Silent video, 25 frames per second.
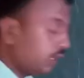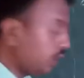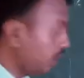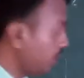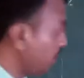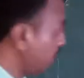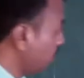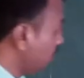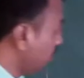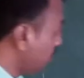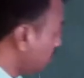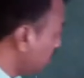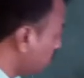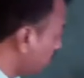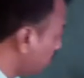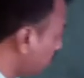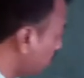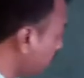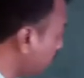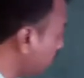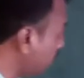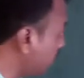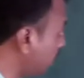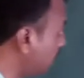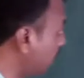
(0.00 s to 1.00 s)
So
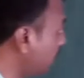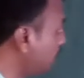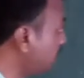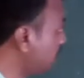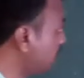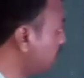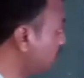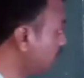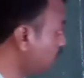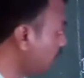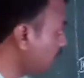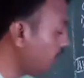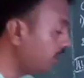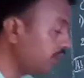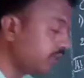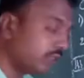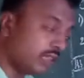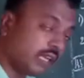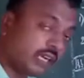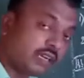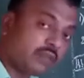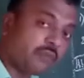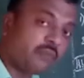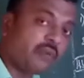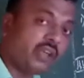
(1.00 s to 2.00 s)
like that,
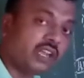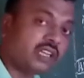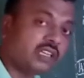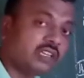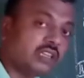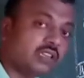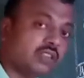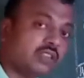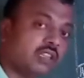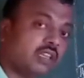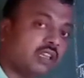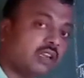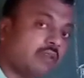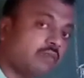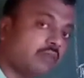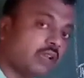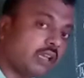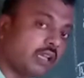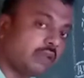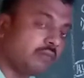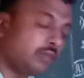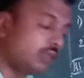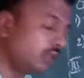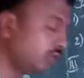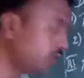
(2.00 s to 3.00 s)
that factor theorem
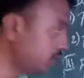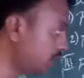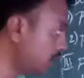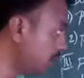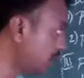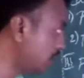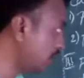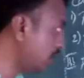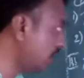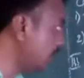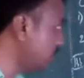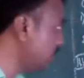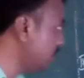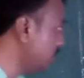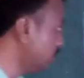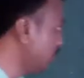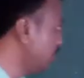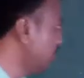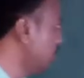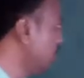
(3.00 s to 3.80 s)
I am using that.